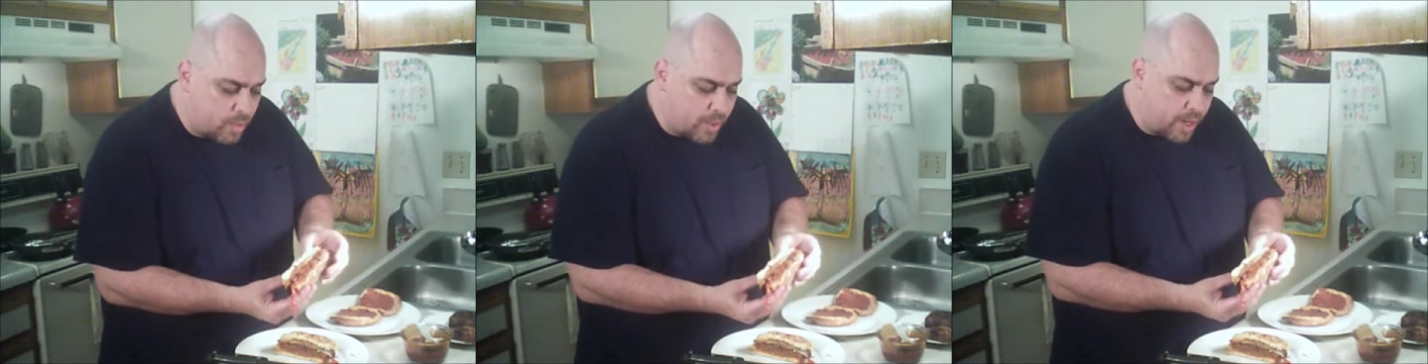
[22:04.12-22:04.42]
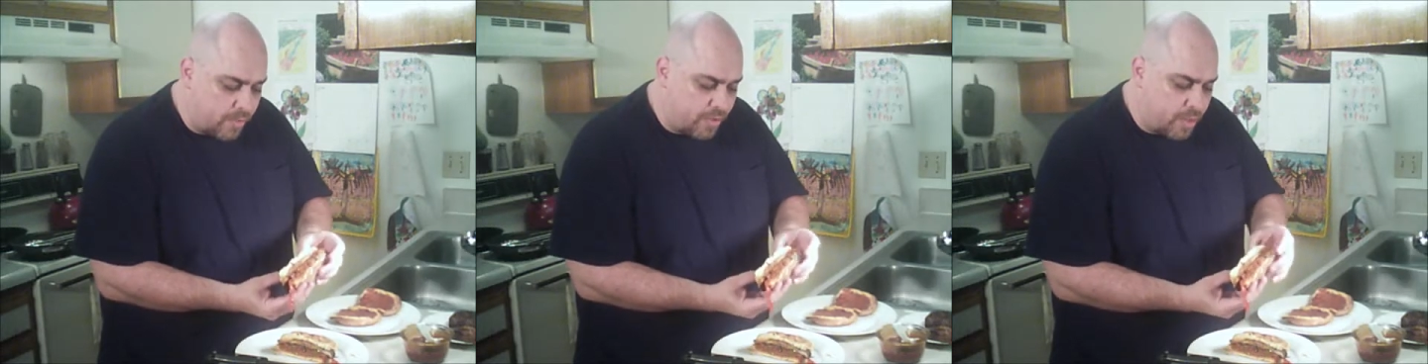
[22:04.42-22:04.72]
in there
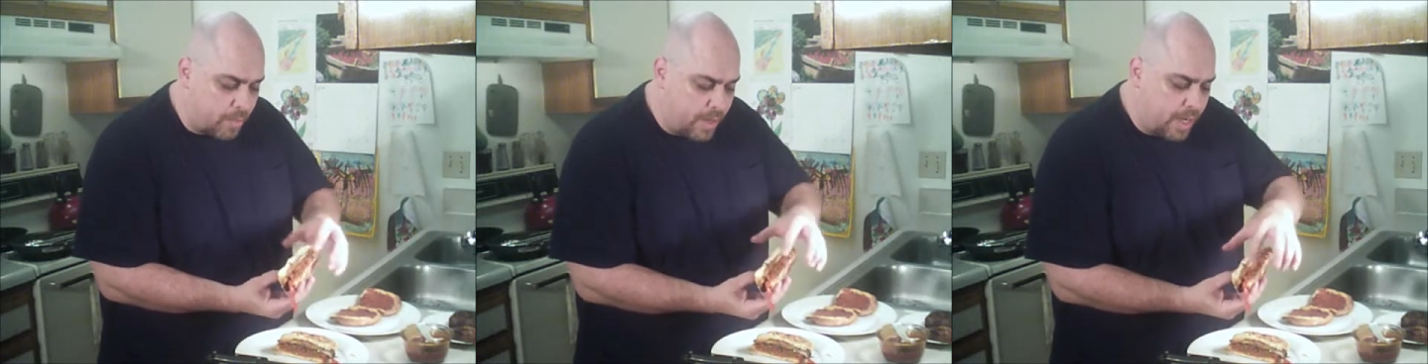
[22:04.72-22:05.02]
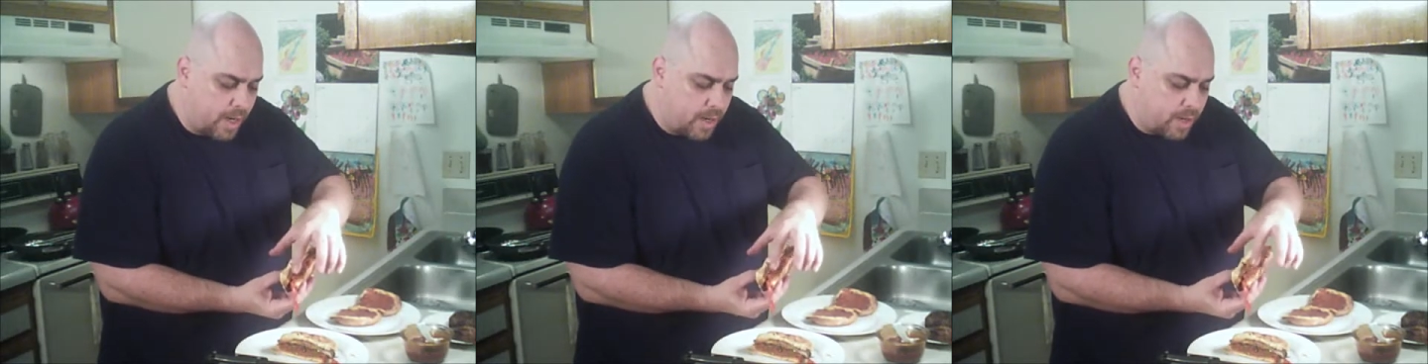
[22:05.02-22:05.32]
for the
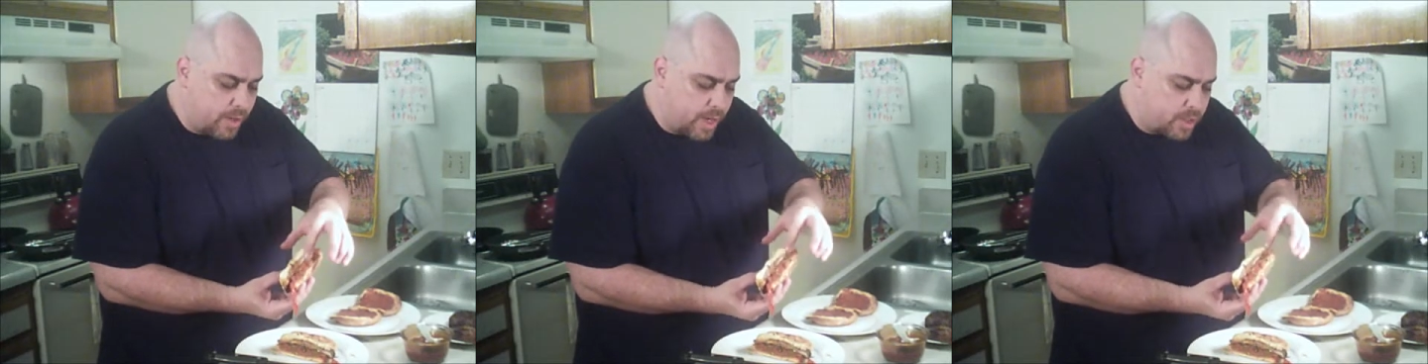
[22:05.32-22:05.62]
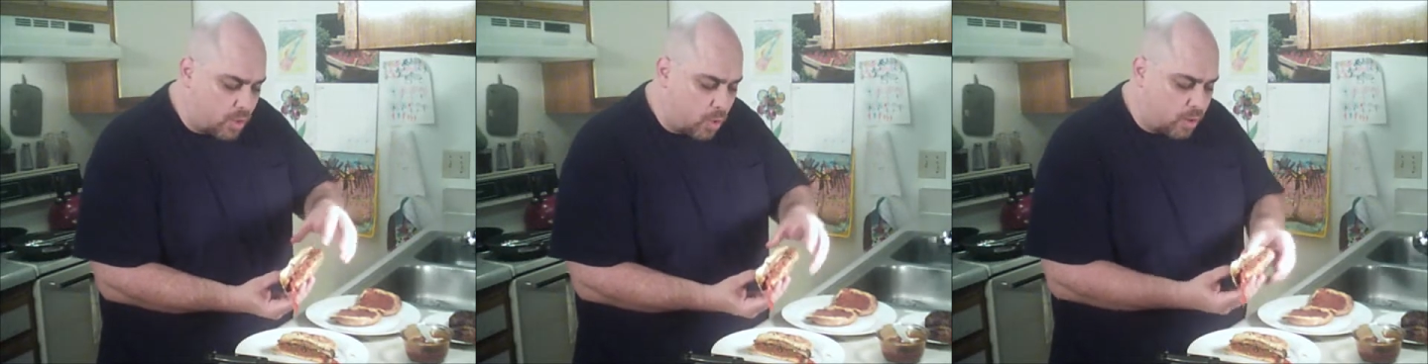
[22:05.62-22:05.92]
meat. You got
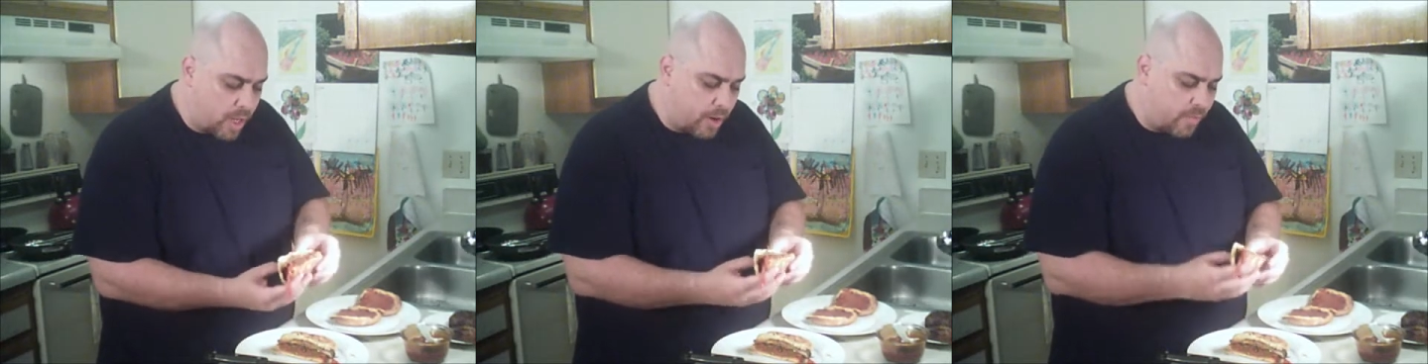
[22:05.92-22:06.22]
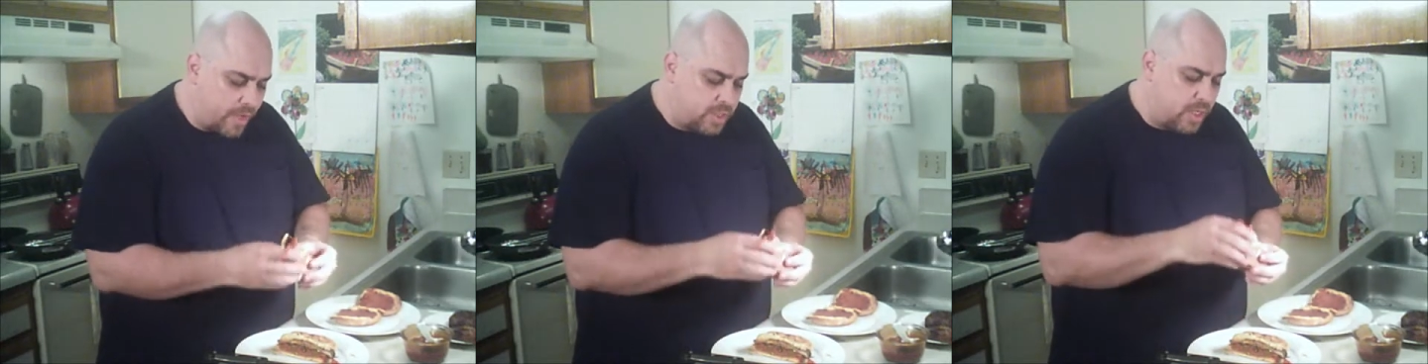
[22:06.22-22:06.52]
your whole layer of
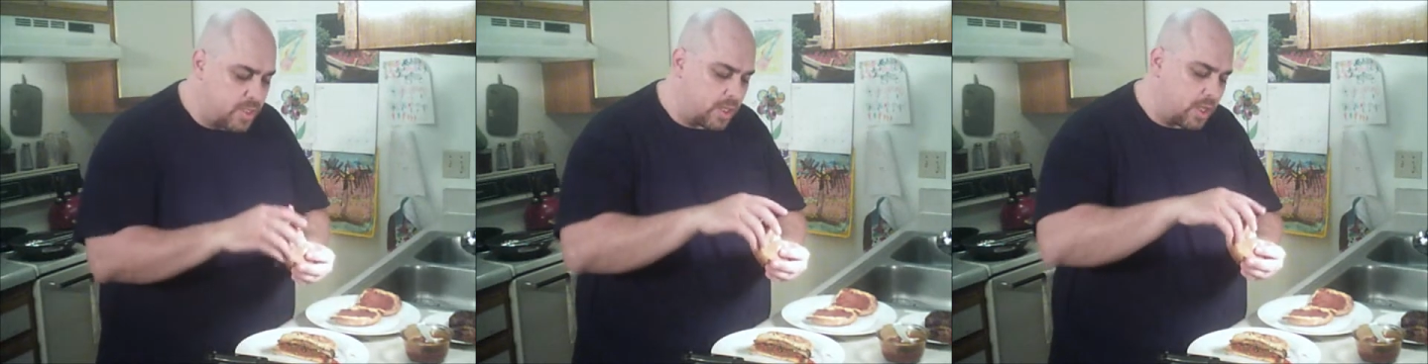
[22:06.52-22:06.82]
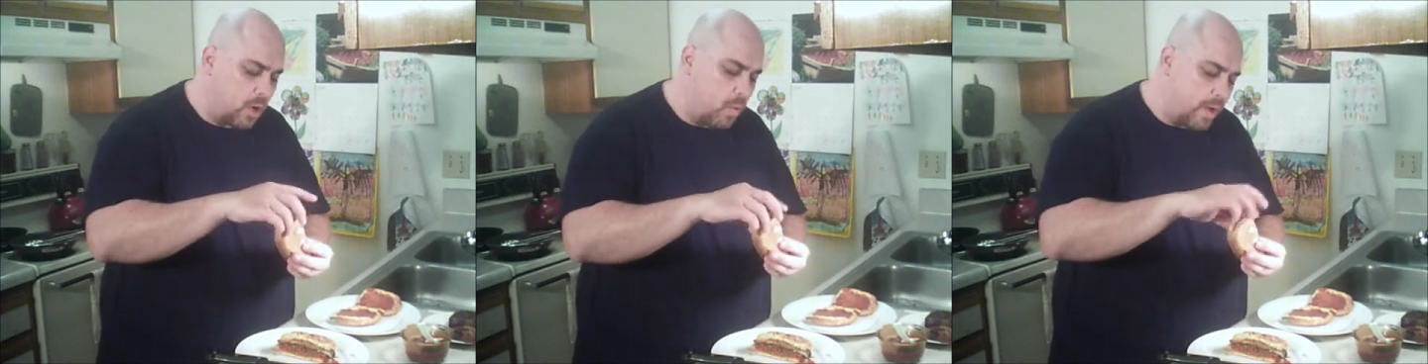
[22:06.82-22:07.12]
veggies, and you
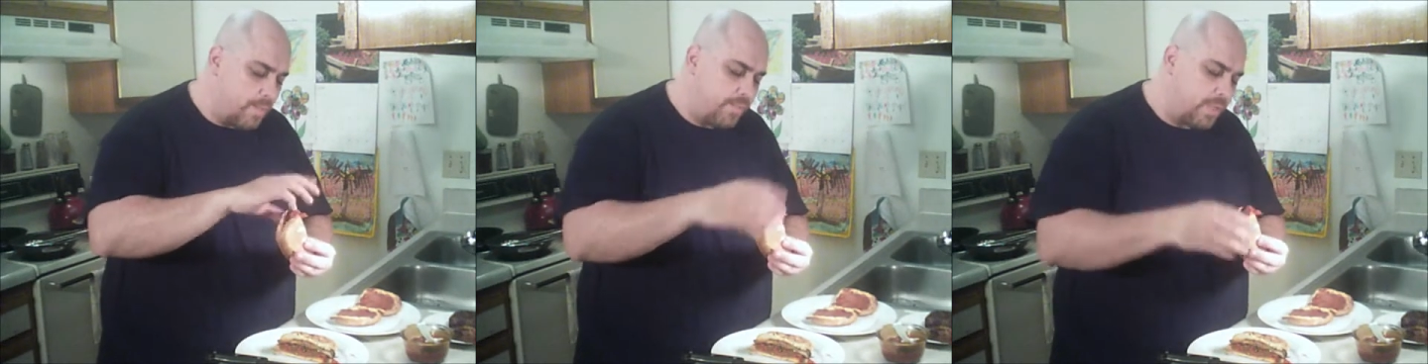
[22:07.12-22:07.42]
know what?